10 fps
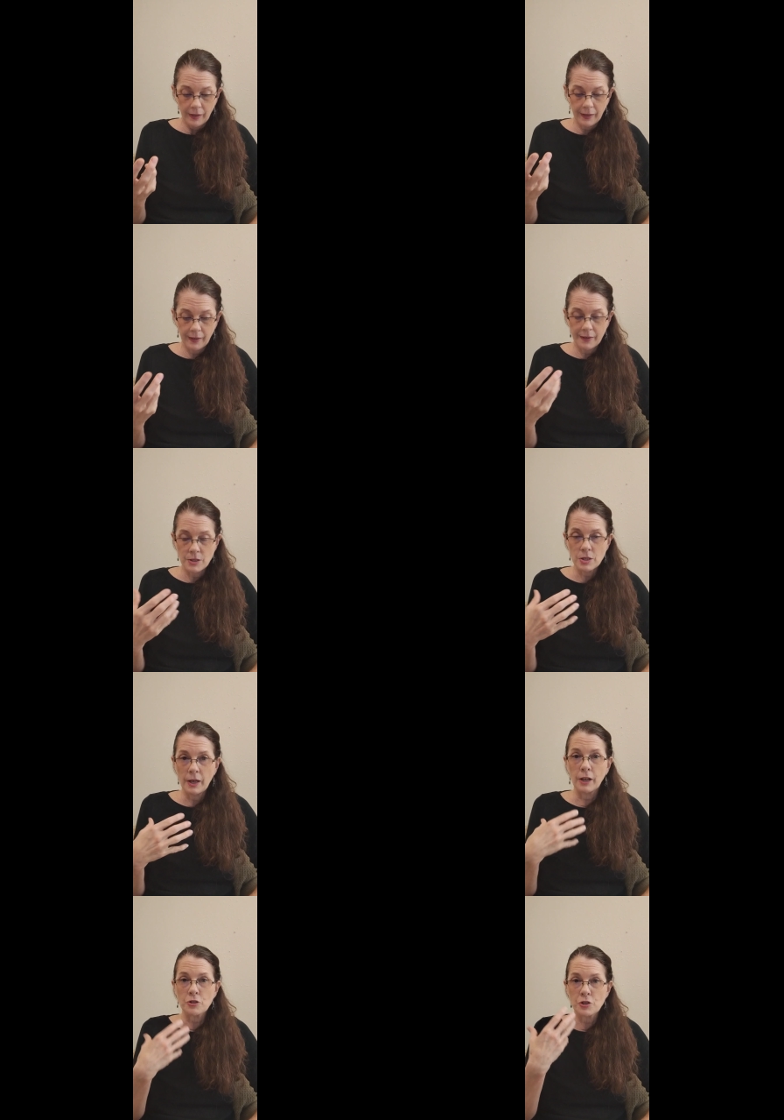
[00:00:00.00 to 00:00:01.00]
and
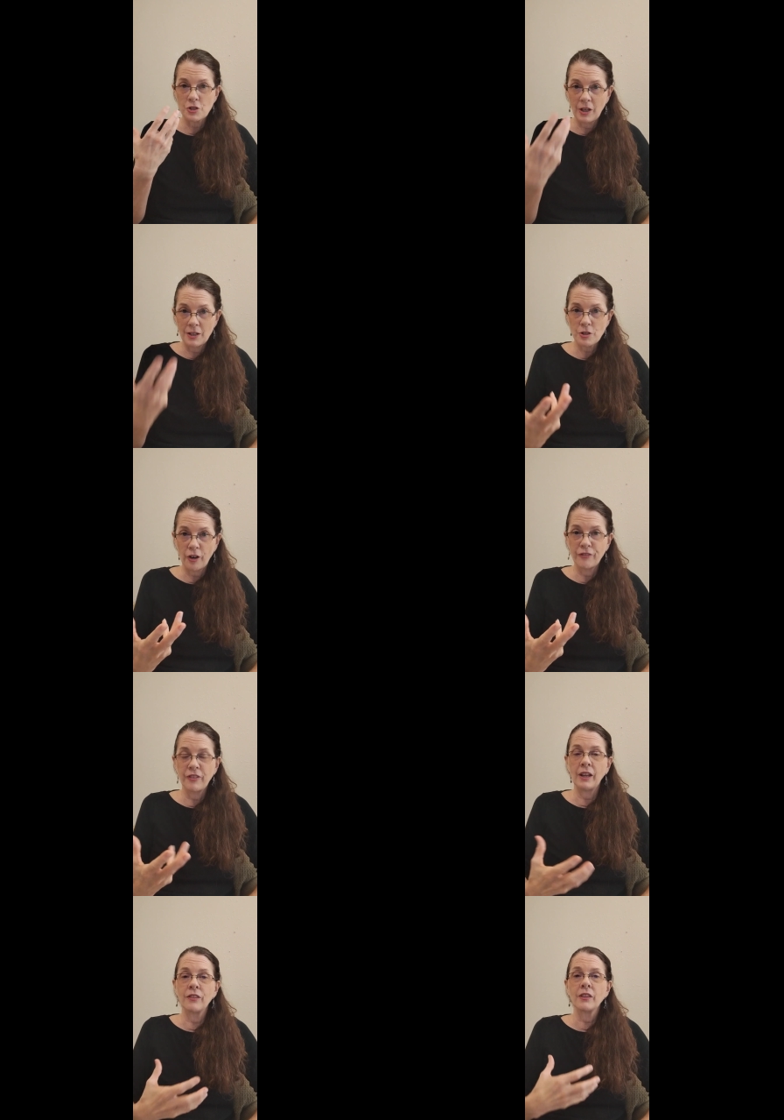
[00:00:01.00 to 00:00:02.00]
exercise our
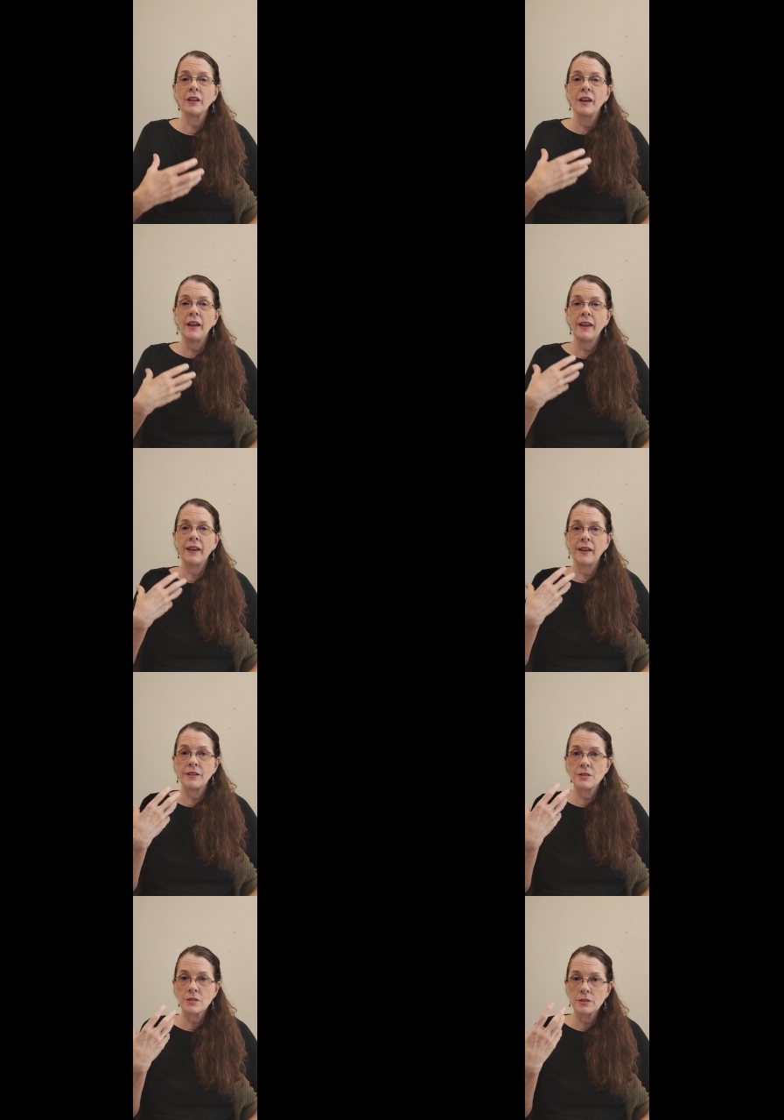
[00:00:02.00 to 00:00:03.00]
faith
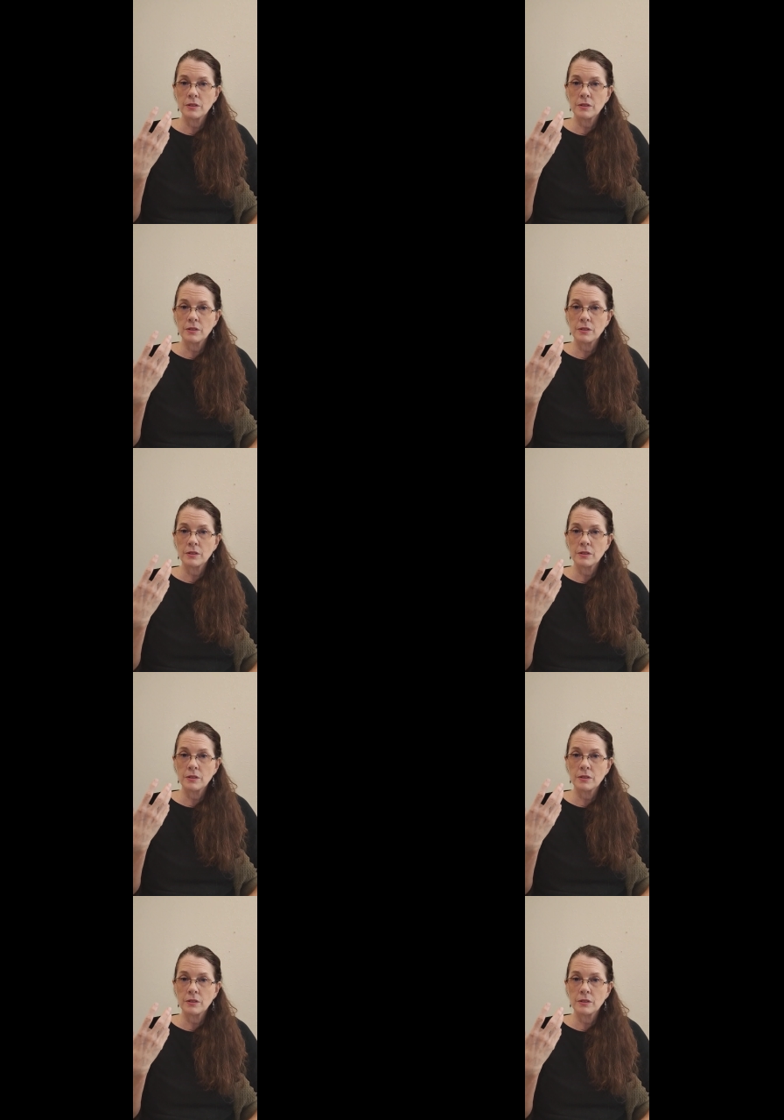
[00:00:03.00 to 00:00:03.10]
and,